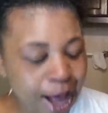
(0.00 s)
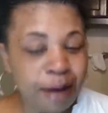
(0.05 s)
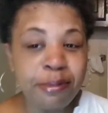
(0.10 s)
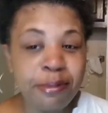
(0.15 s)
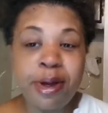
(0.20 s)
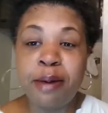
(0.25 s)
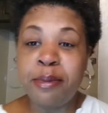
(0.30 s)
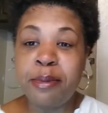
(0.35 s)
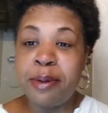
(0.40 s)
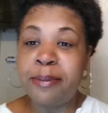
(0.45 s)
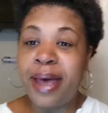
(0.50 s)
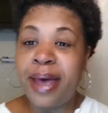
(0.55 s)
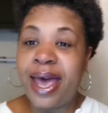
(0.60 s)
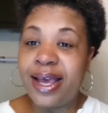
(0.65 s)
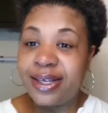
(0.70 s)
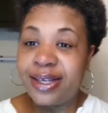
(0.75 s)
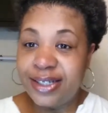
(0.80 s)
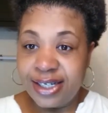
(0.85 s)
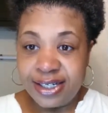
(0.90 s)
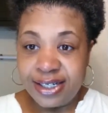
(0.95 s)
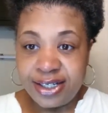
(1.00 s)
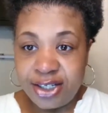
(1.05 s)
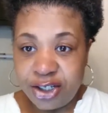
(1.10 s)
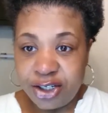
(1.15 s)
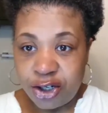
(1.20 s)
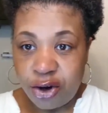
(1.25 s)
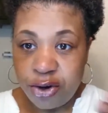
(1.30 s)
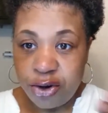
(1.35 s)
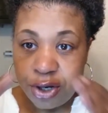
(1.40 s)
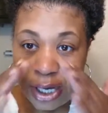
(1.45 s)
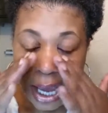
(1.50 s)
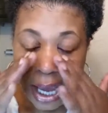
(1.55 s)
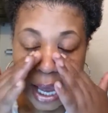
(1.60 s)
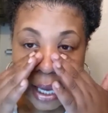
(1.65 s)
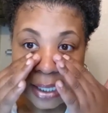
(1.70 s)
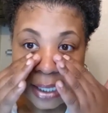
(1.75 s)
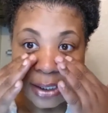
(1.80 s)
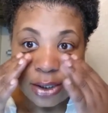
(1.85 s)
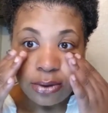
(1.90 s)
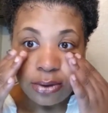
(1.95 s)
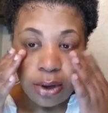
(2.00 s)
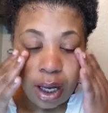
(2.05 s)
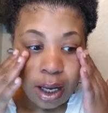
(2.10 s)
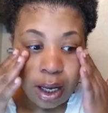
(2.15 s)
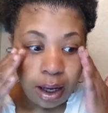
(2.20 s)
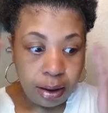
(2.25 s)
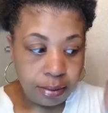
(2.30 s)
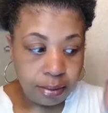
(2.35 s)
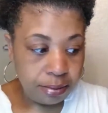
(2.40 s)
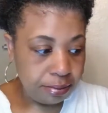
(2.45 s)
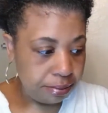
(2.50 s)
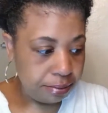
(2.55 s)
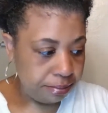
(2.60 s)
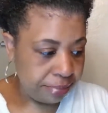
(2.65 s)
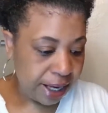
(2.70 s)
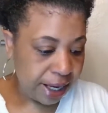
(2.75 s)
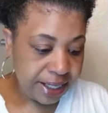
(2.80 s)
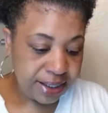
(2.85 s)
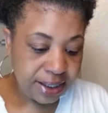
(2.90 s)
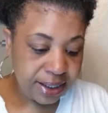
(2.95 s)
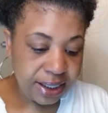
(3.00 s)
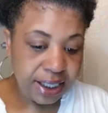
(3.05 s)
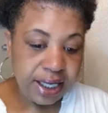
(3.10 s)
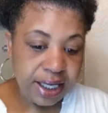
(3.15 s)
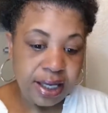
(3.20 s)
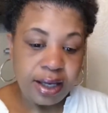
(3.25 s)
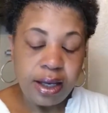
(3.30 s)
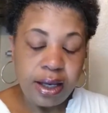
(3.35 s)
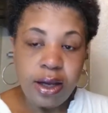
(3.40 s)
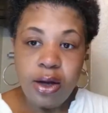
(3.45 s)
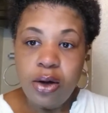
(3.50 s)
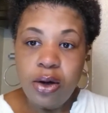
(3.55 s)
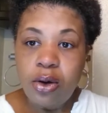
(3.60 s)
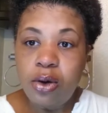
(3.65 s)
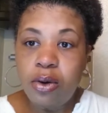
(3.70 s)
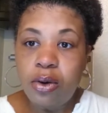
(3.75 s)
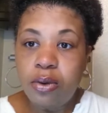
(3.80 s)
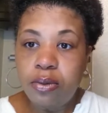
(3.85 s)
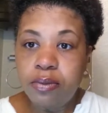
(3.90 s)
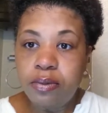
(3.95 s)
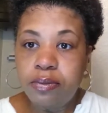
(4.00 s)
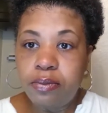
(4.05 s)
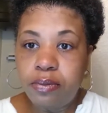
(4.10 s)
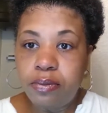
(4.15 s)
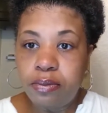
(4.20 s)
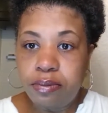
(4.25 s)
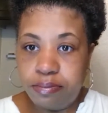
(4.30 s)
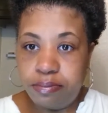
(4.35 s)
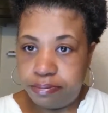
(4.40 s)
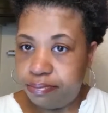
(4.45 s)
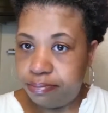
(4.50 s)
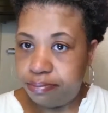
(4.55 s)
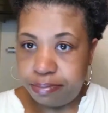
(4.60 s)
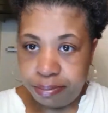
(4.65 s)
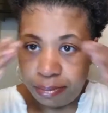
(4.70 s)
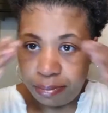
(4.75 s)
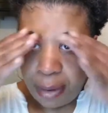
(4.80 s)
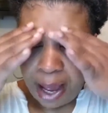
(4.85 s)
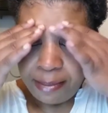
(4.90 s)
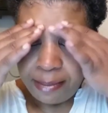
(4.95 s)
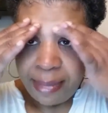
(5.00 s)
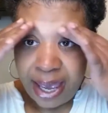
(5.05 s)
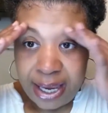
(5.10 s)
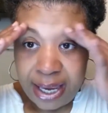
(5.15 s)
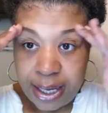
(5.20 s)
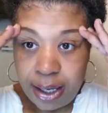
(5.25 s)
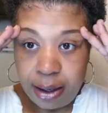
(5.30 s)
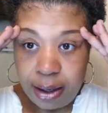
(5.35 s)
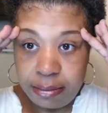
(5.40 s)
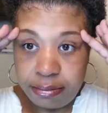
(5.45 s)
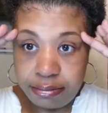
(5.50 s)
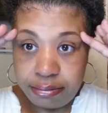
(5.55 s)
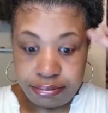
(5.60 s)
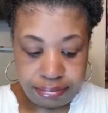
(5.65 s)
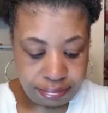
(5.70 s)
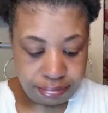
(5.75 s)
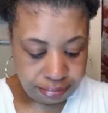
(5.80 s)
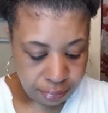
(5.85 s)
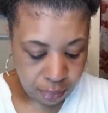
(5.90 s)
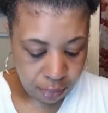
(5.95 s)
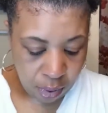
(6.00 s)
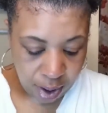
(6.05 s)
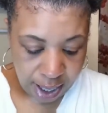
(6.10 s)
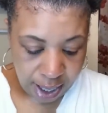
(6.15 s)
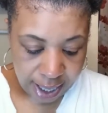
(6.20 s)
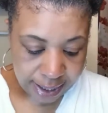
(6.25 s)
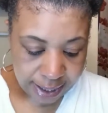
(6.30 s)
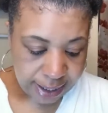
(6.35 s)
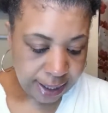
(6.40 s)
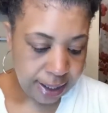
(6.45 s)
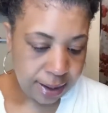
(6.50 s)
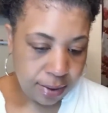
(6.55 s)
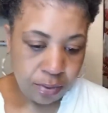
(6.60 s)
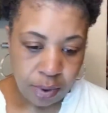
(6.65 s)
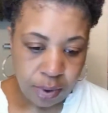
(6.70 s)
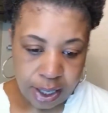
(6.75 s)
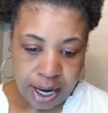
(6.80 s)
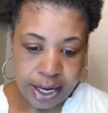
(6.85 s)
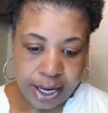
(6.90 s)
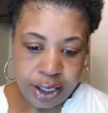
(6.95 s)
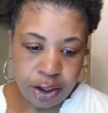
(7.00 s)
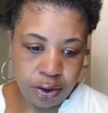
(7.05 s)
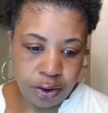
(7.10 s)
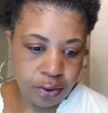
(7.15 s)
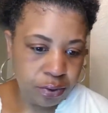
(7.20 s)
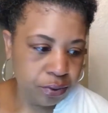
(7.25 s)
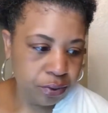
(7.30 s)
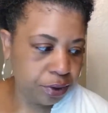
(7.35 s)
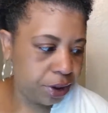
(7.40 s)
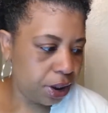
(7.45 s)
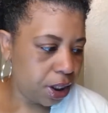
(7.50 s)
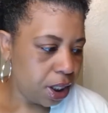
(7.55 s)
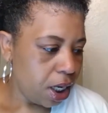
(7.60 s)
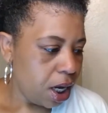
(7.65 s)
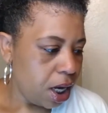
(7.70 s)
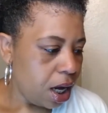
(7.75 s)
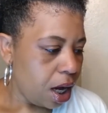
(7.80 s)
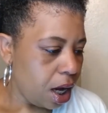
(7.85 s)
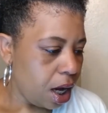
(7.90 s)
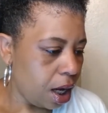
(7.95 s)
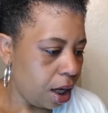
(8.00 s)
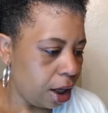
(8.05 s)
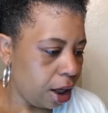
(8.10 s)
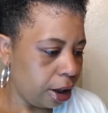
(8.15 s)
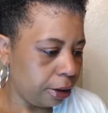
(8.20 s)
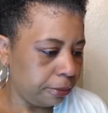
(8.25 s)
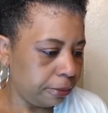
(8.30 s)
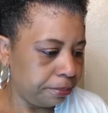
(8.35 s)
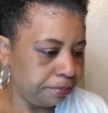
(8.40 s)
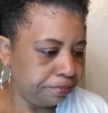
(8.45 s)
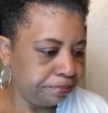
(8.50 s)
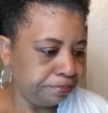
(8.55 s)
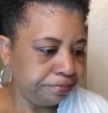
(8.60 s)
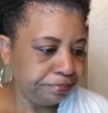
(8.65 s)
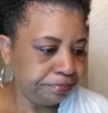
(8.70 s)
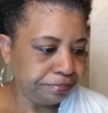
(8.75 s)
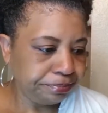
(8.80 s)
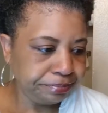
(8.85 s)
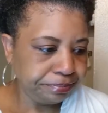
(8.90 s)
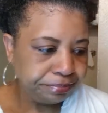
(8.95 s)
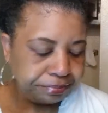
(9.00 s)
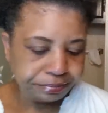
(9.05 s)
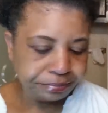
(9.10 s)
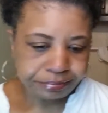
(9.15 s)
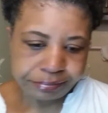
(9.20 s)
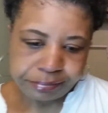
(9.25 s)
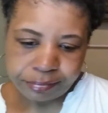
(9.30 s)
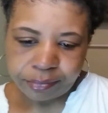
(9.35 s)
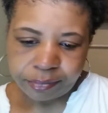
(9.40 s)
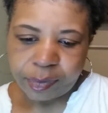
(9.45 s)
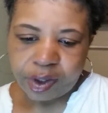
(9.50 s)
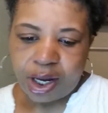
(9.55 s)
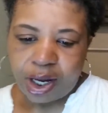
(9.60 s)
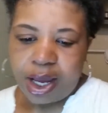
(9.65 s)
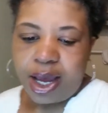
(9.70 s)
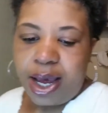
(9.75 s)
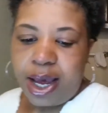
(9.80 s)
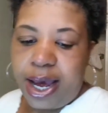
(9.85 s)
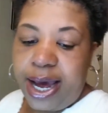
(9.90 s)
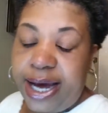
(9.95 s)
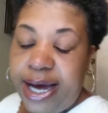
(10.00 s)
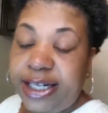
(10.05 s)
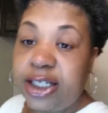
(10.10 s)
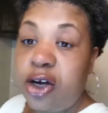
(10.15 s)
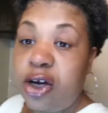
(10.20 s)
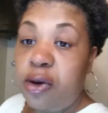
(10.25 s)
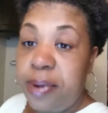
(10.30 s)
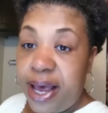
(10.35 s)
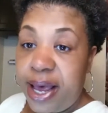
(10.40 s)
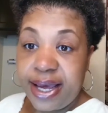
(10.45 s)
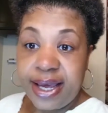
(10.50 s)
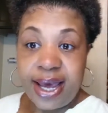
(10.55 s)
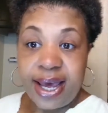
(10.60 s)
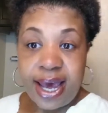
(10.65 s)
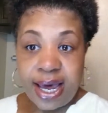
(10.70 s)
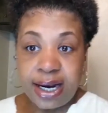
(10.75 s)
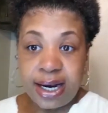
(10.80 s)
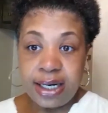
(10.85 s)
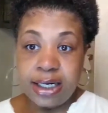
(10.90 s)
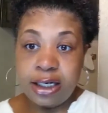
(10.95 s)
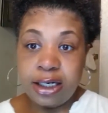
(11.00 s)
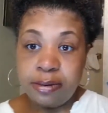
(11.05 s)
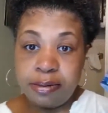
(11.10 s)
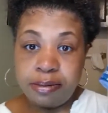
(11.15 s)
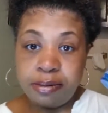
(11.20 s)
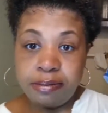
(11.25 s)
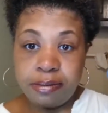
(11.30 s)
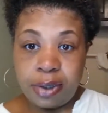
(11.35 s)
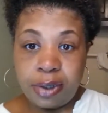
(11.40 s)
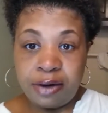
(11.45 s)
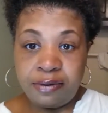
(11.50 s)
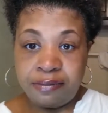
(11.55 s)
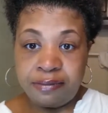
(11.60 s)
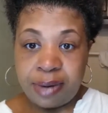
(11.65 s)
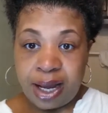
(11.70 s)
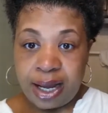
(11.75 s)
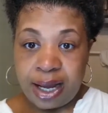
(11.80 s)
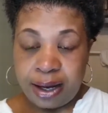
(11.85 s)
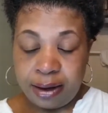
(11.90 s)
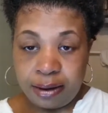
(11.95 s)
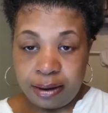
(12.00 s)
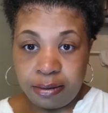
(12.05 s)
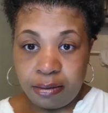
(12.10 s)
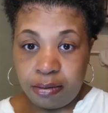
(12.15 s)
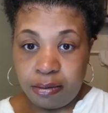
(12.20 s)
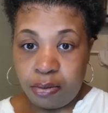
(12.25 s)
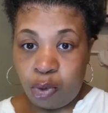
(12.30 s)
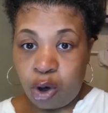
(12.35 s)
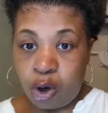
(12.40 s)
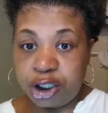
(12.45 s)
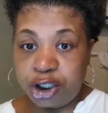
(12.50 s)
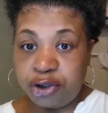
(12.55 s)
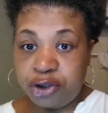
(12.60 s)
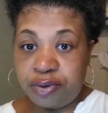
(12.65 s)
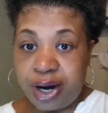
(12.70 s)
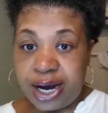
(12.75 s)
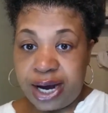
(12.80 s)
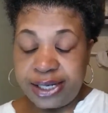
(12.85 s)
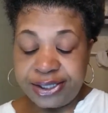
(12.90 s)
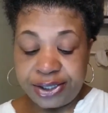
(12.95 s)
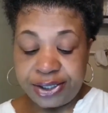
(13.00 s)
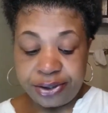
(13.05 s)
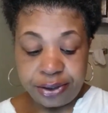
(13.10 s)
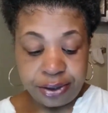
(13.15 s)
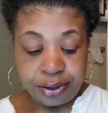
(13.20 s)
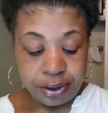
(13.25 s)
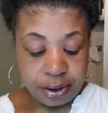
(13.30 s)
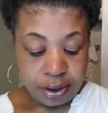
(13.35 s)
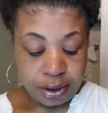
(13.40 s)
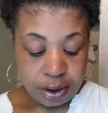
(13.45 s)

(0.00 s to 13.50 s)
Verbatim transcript: I'm coming back just to show you guys um, basically my makeup, what I did, what I used. Um, I had to go back and add a little of my moisturizer.